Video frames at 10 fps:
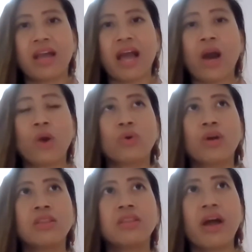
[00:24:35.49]

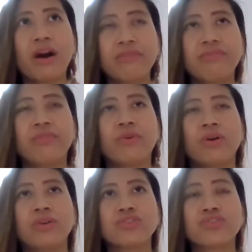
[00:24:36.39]
how love
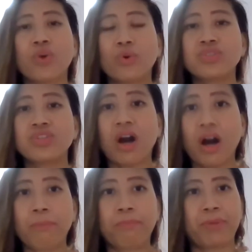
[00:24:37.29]
shows
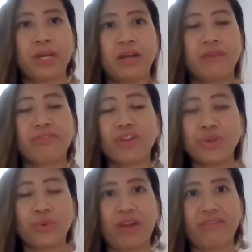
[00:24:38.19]
up for
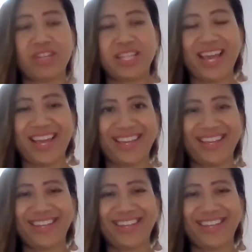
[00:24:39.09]
you every day.